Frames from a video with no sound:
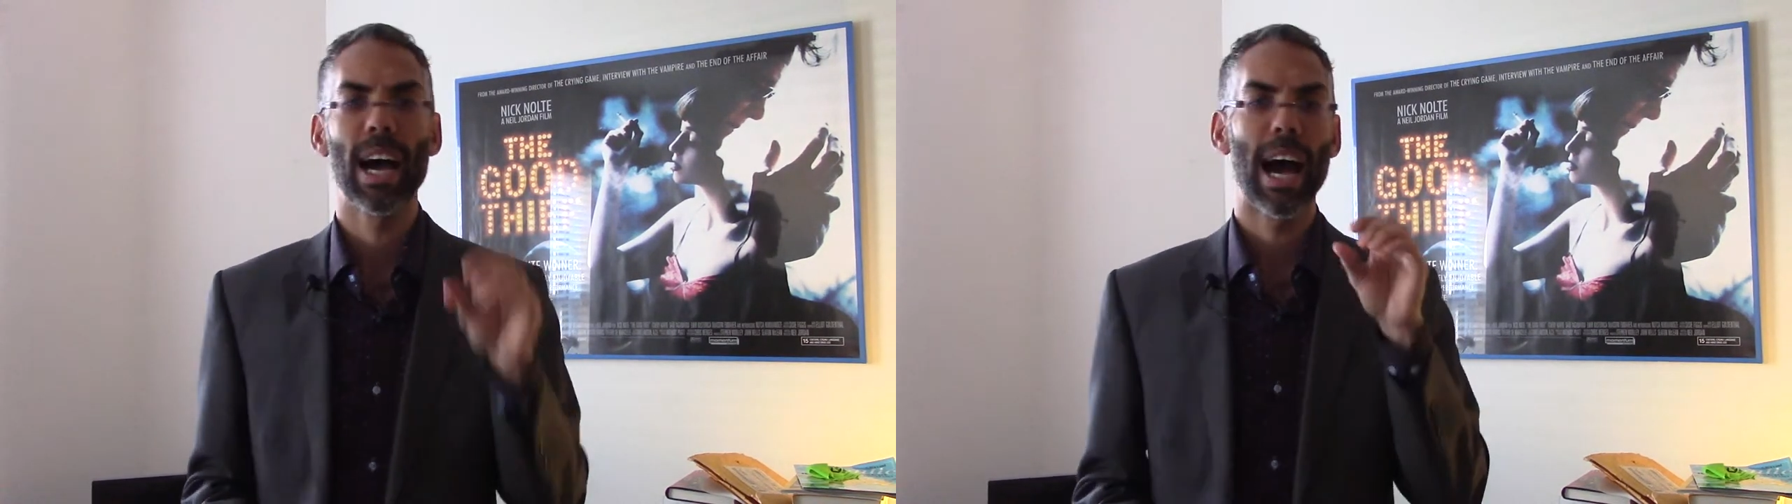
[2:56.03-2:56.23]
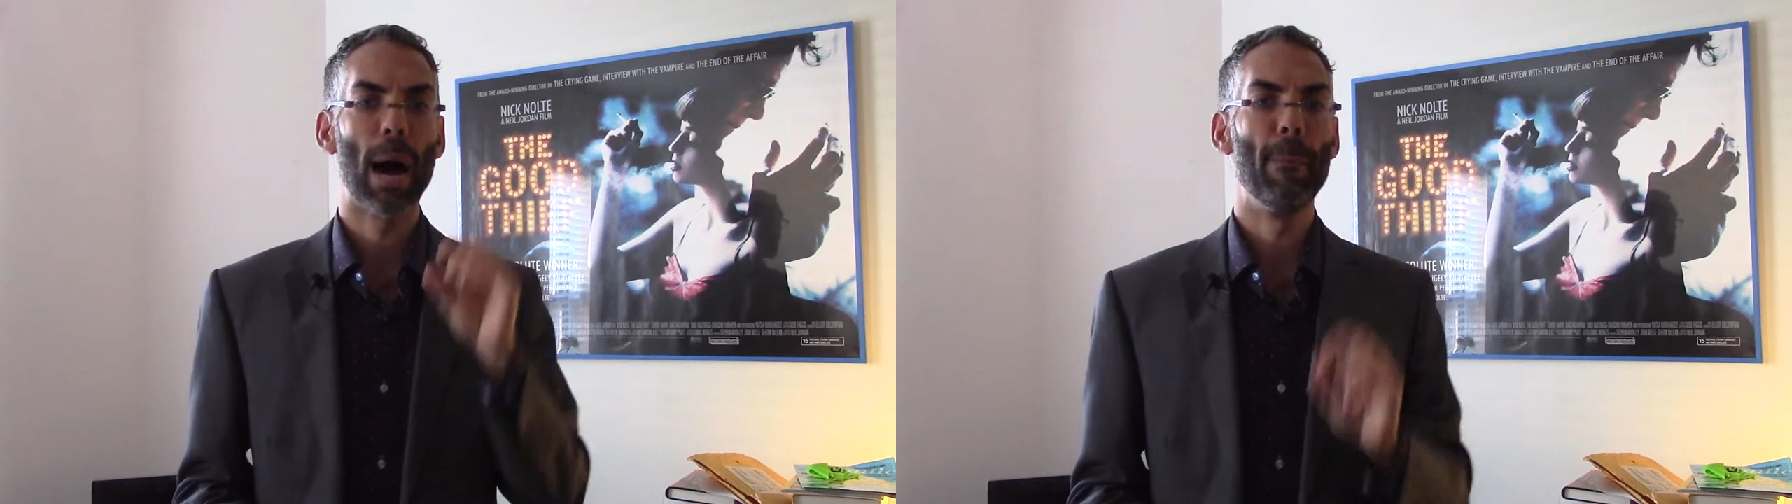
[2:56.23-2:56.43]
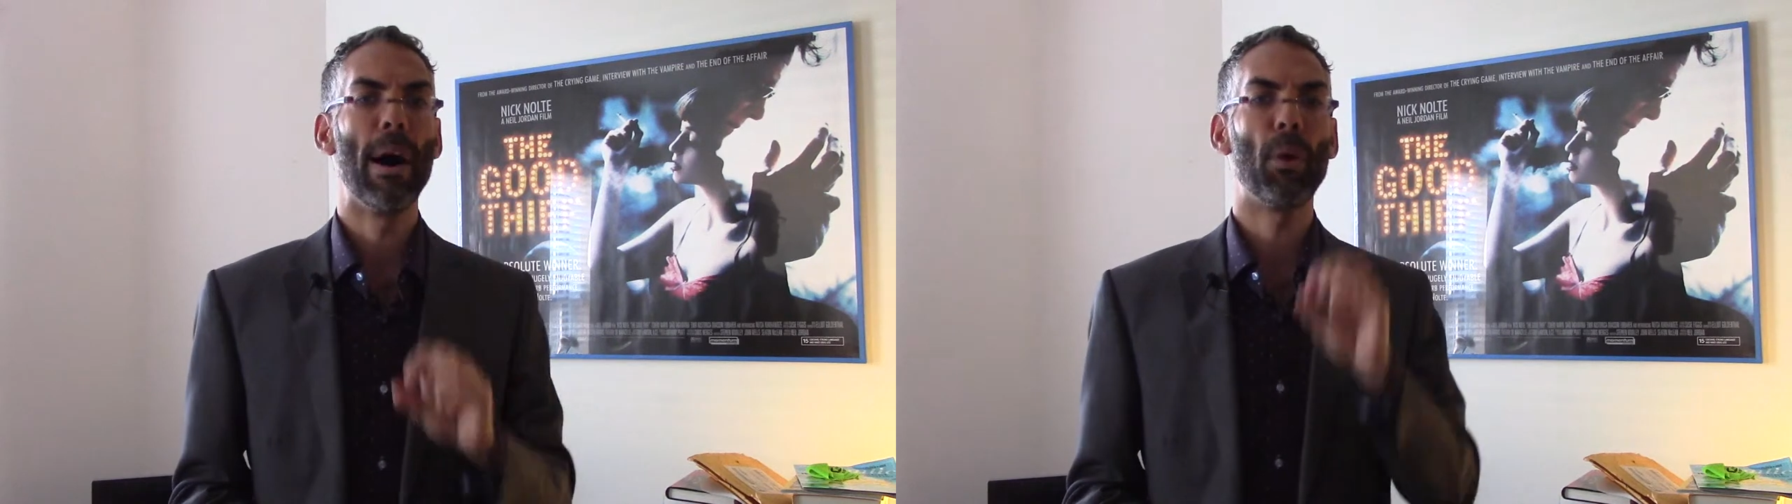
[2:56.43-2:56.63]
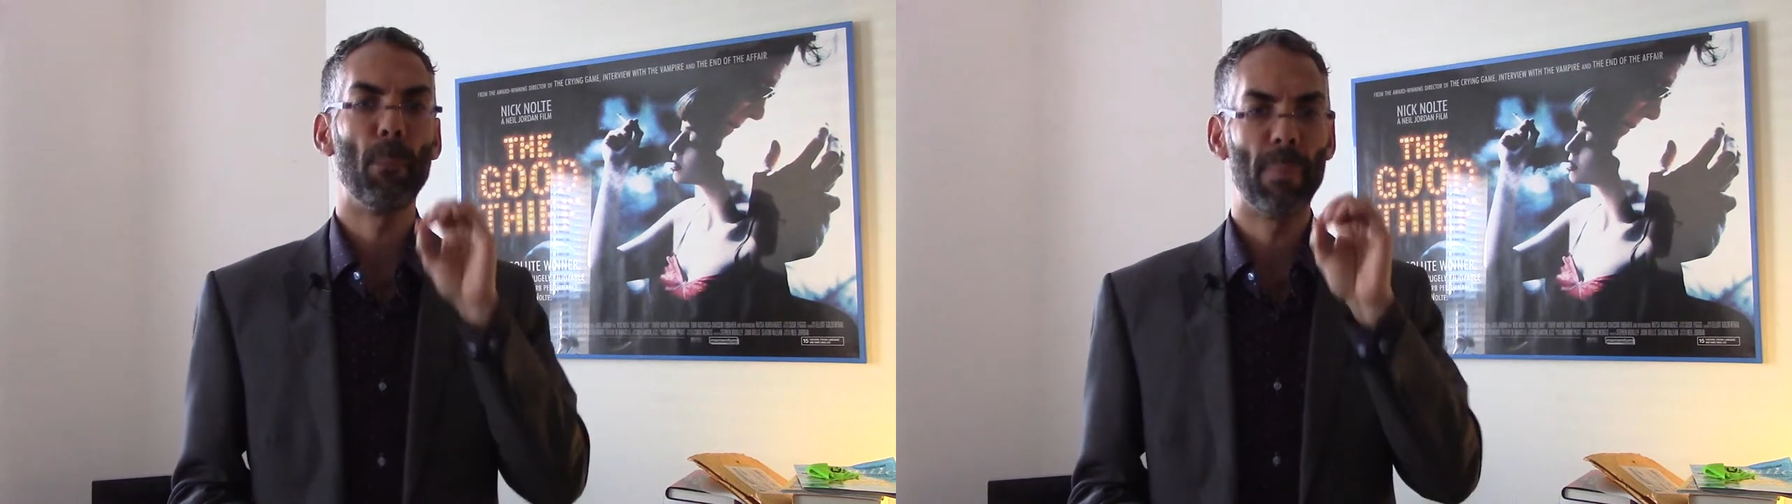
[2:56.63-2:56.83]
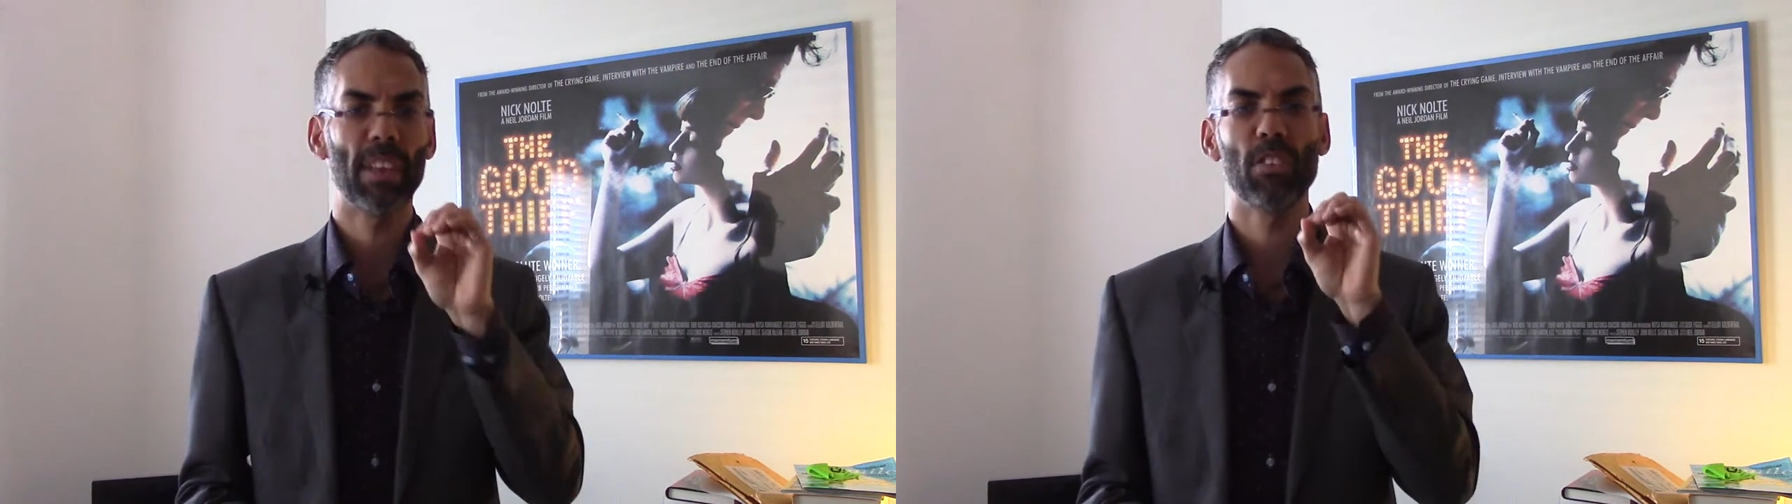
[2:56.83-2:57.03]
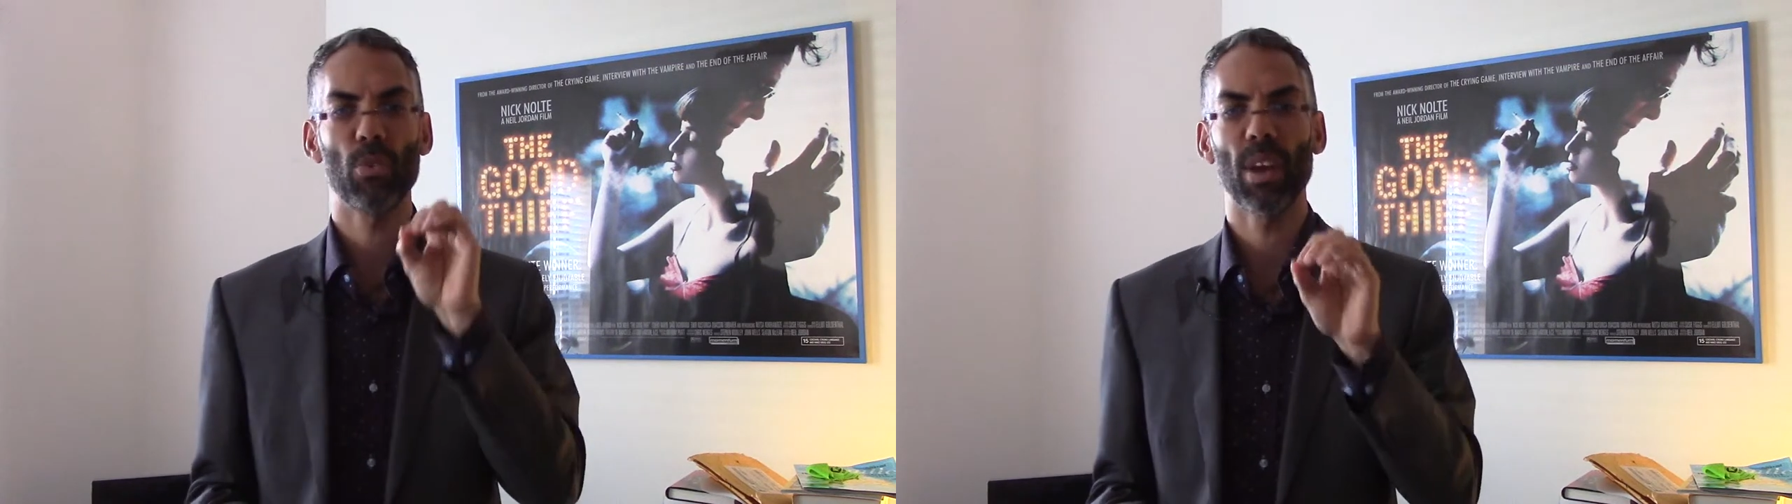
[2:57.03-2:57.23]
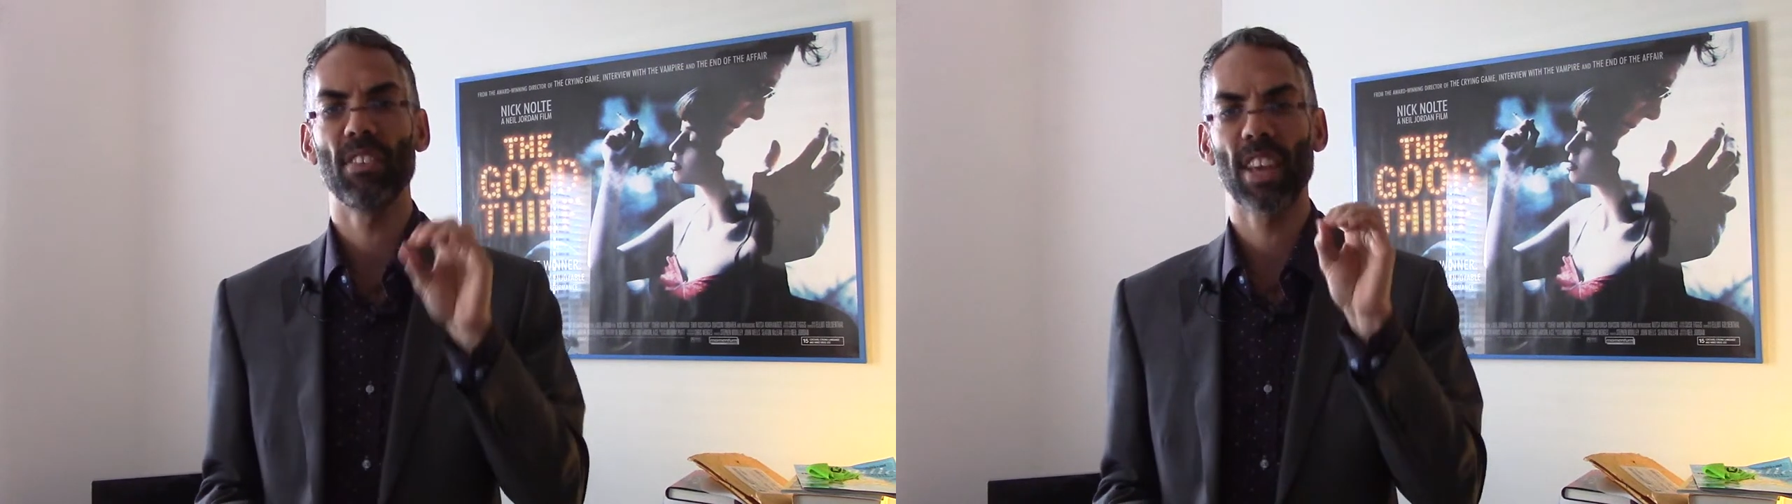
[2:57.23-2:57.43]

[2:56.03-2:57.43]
about mixed race